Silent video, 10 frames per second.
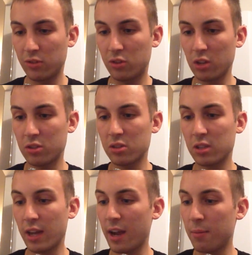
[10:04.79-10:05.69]
Doesn't
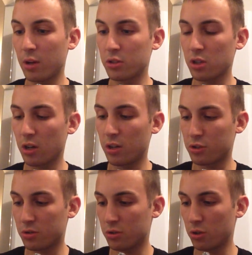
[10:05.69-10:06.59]
say how much
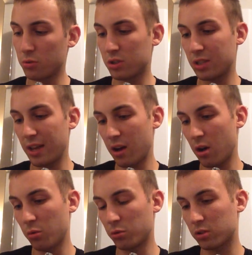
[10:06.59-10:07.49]
juice that it
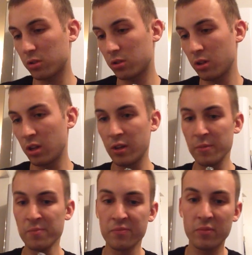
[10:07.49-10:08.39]
holds.
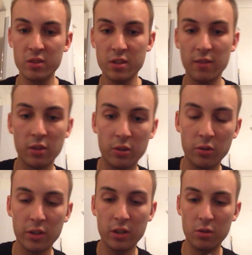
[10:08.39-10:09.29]
Let's have a look
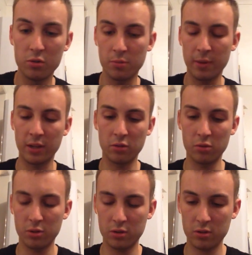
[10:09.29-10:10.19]
on the user
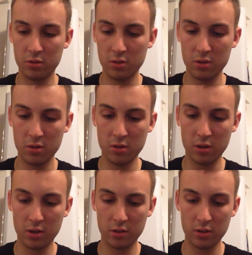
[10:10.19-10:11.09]
manual.
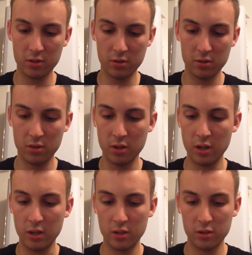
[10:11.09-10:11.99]
Doesn't
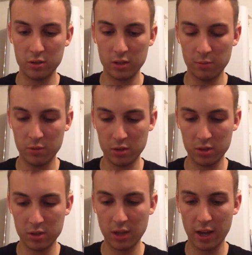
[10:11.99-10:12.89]
seem to
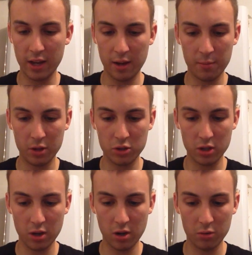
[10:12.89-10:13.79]
say how much
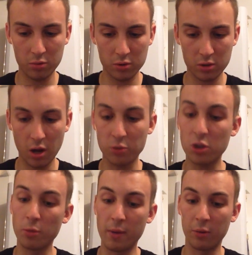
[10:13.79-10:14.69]
it holds. Oh,
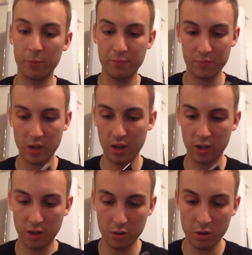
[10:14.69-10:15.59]
2 mil. There
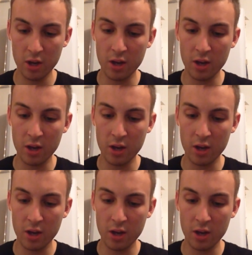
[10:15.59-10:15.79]
you go.